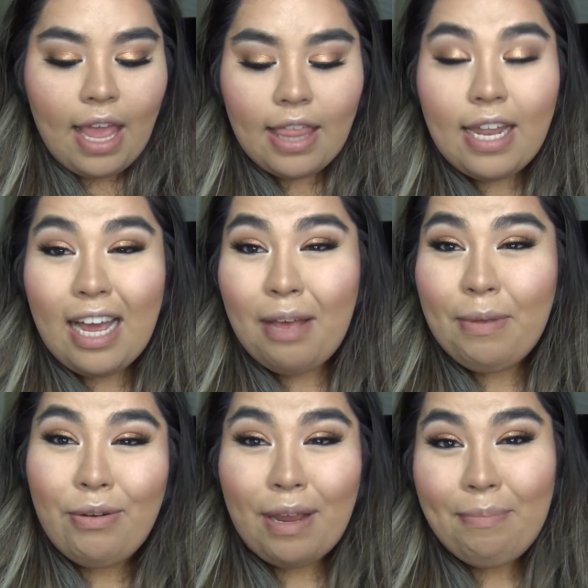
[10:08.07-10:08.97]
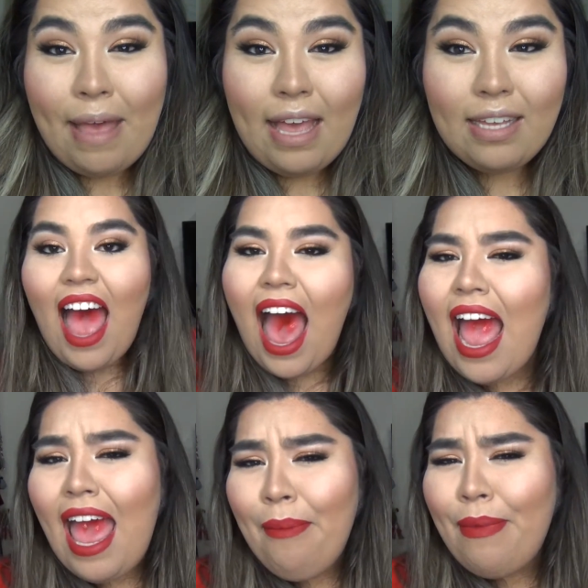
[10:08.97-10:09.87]
And then I'll be right back.
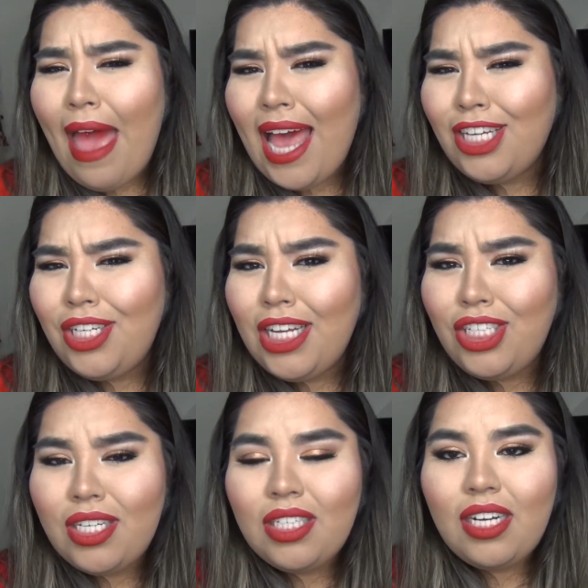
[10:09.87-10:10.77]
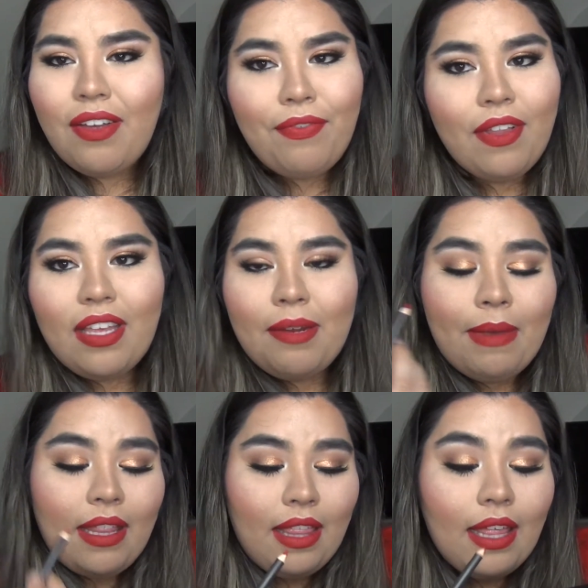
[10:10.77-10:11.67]
I am actually just gonna fill in
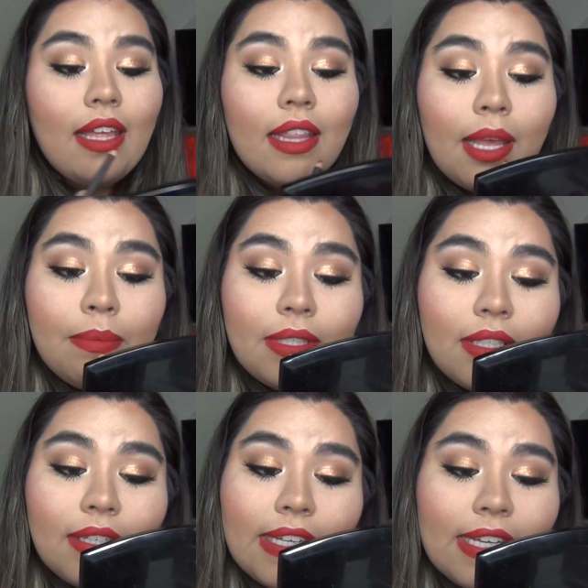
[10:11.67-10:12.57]
my lips